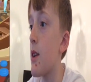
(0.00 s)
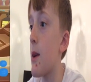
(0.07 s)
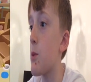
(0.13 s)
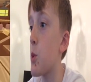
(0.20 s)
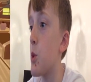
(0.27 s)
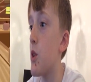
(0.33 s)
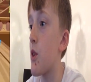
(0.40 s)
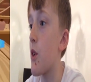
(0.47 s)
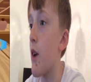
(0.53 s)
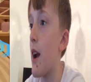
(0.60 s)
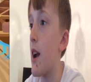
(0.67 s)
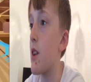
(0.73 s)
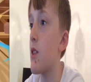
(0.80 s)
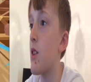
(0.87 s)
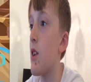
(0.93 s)
Touch one's
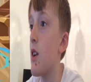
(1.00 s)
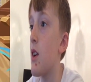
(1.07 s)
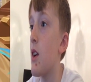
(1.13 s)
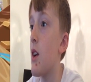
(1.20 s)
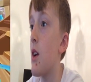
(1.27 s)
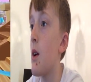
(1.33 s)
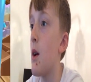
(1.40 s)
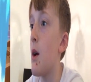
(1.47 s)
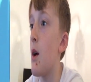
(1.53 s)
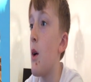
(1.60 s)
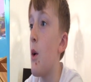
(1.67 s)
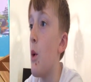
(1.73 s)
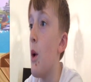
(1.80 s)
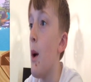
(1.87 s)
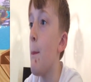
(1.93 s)
correct.
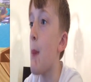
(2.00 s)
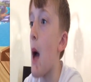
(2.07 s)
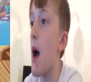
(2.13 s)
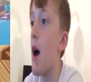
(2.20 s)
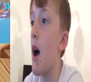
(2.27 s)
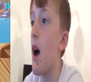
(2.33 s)
Whoop.